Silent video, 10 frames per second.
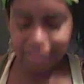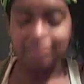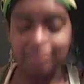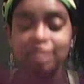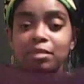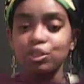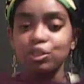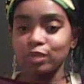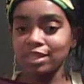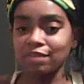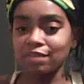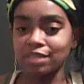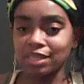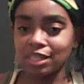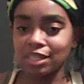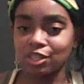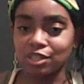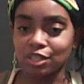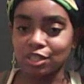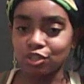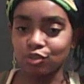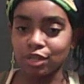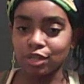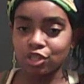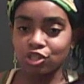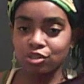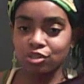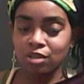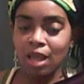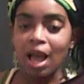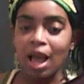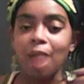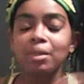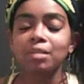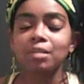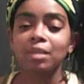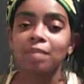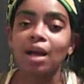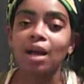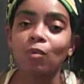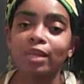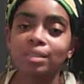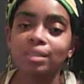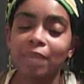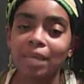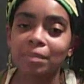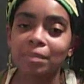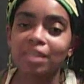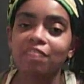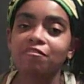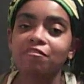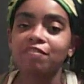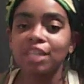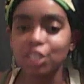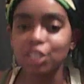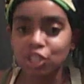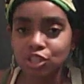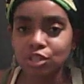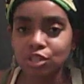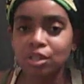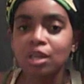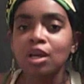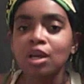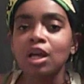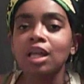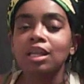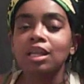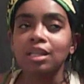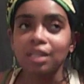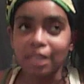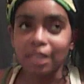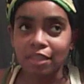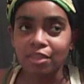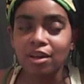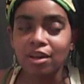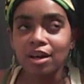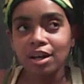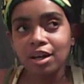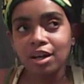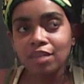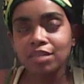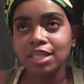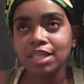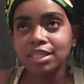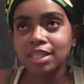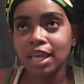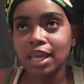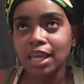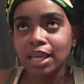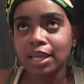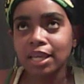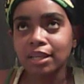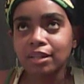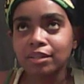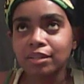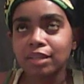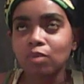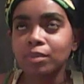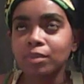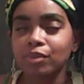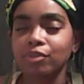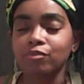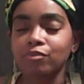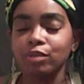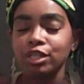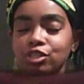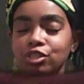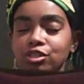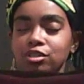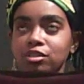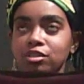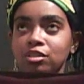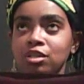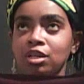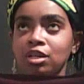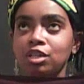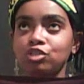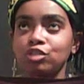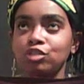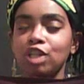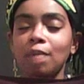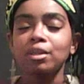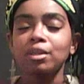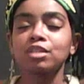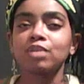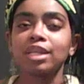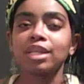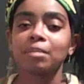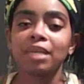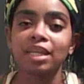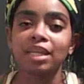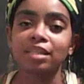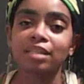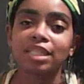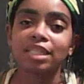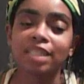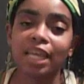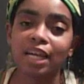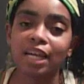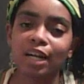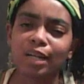this is measuring 17 inches unstretched. I'm going to make my waistband be a finished length of, let's say, that would be 34 inches unstretched. I'm going to go ahead and make it, let's say,